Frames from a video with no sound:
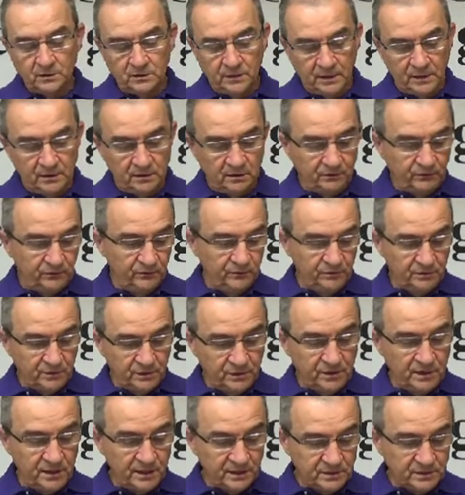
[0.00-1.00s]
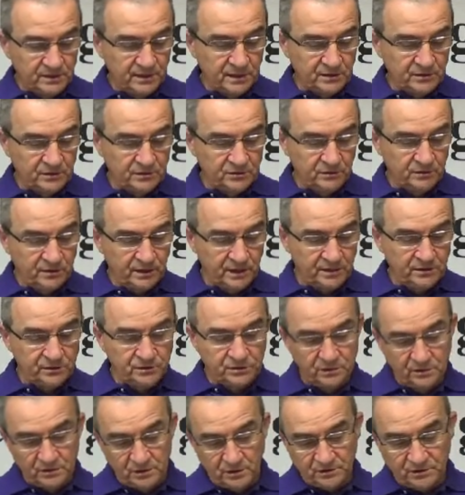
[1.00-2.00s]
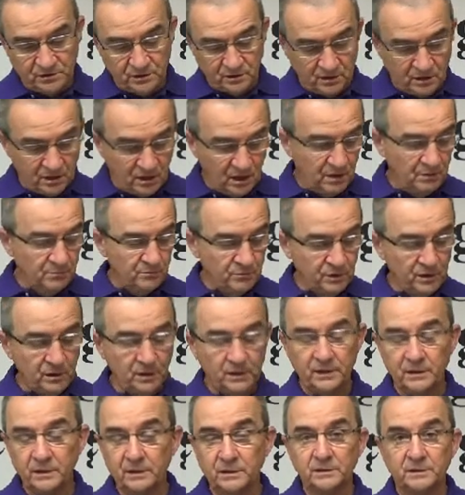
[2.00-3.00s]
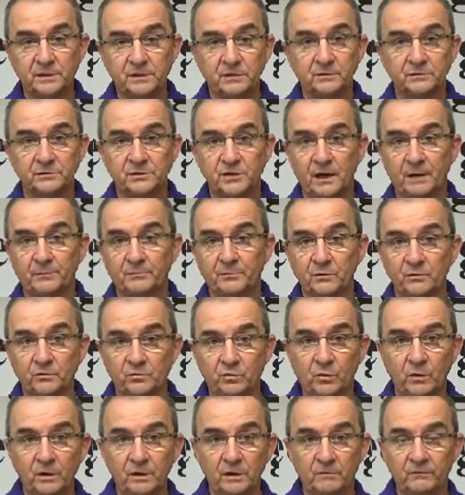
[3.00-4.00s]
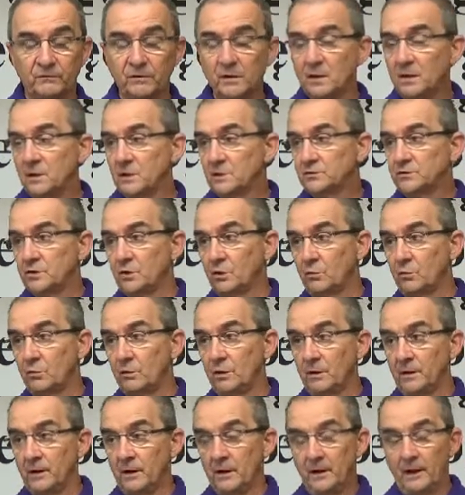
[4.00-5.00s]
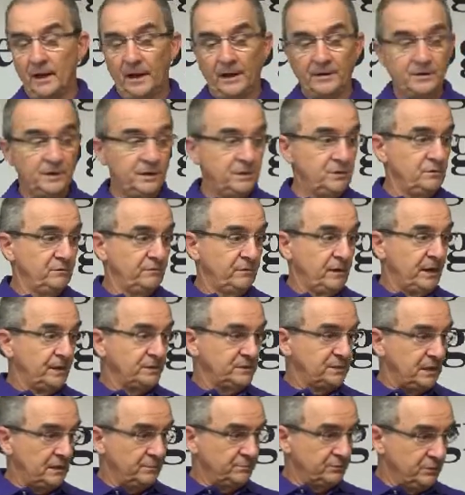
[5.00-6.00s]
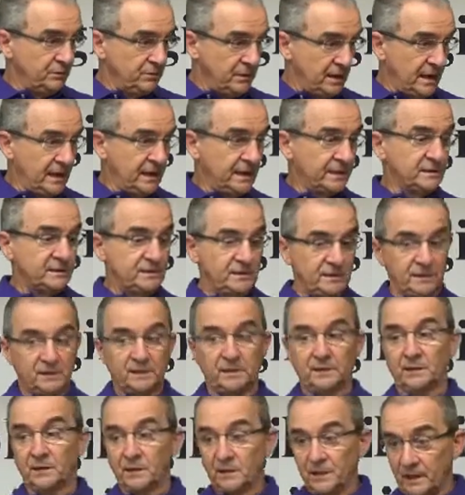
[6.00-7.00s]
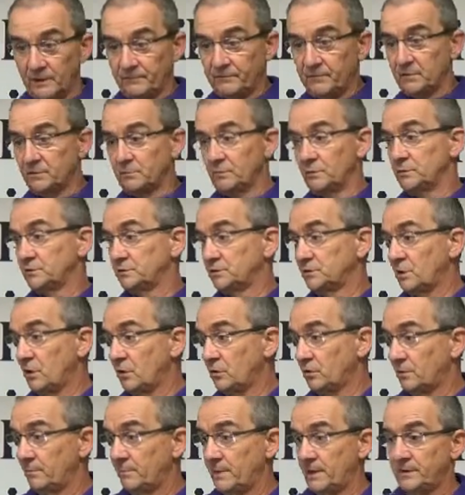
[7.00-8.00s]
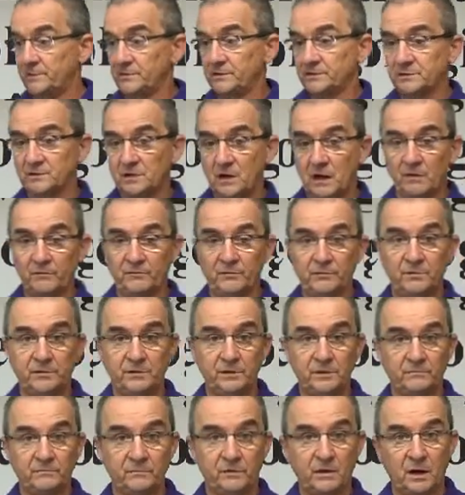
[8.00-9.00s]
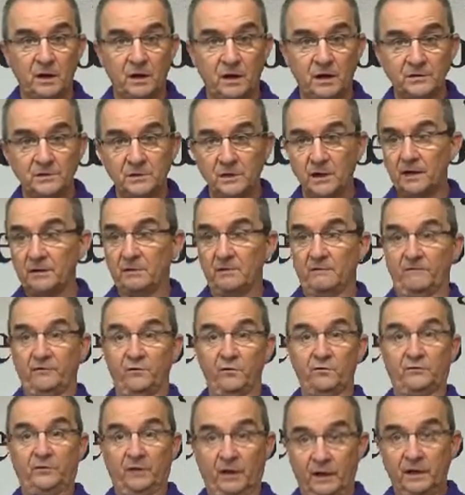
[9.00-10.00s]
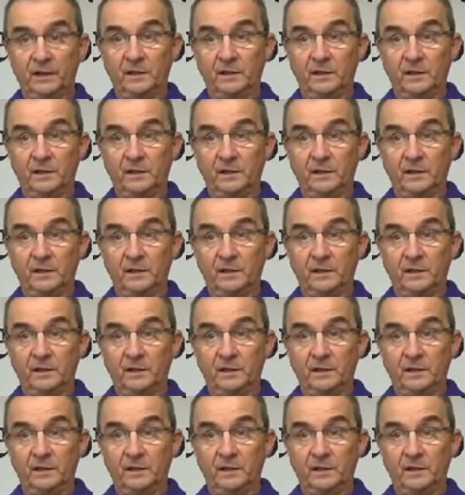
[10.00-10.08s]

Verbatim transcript: that the, the next exhortation doesn't come really until chapter 12. So, and then you've got chapter 9, 10, and 11, which talk about the sovereignty of God. You got the first